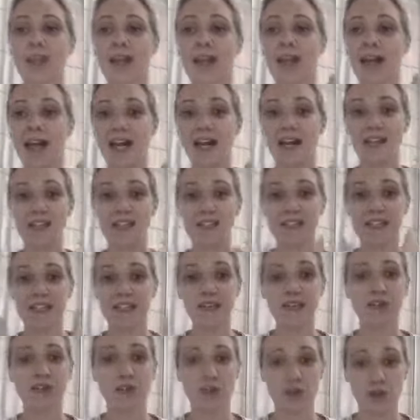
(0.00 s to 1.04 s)
and
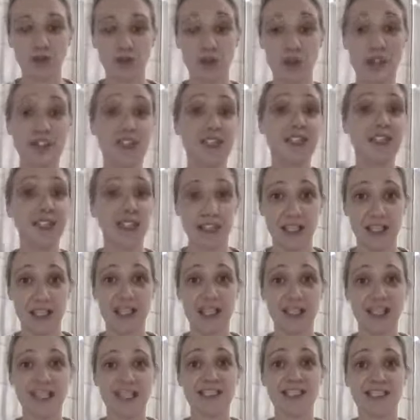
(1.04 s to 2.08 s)
given the choice, and I
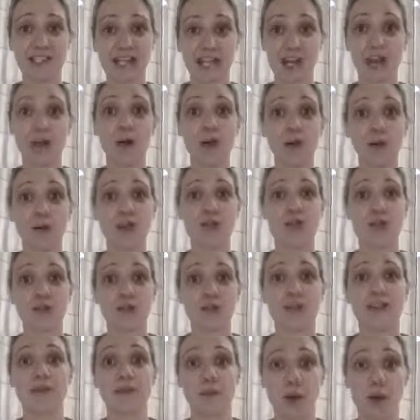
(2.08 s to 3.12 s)
did say I want a
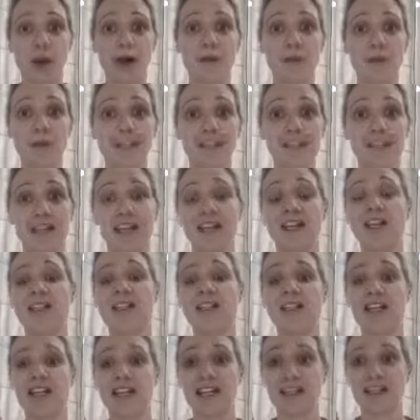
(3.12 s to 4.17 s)
choice of what happens next,
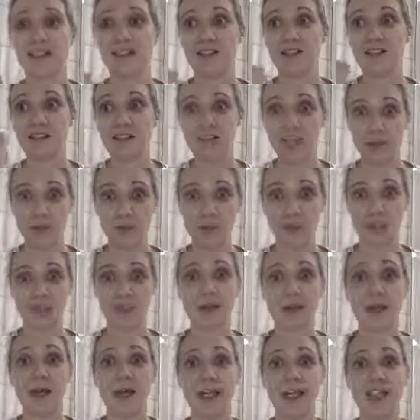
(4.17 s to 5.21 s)
and it was
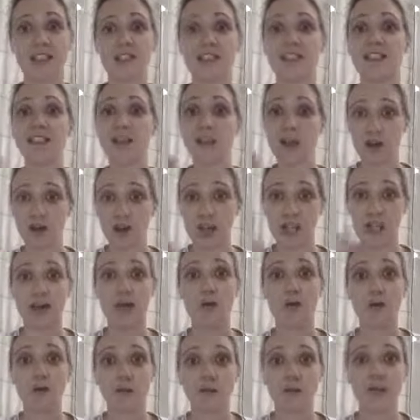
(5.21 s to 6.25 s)
explained, and I said, okay, that
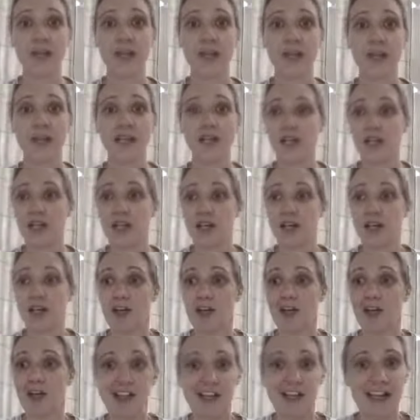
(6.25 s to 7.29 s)
one,
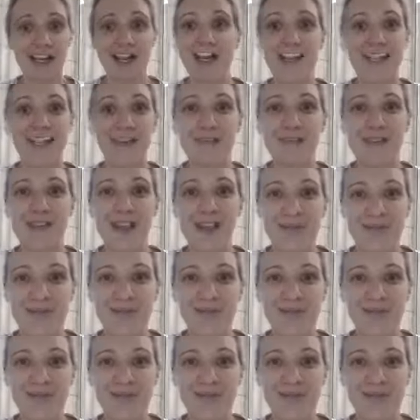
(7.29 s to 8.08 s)
and there we go.